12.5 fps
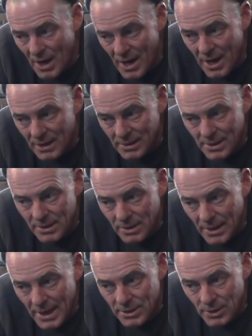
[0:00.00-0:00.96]
Harley
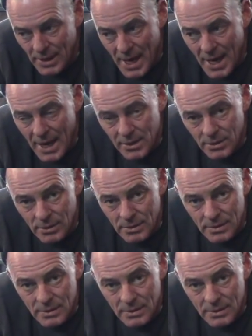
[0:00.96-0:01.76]
that'll actually handle.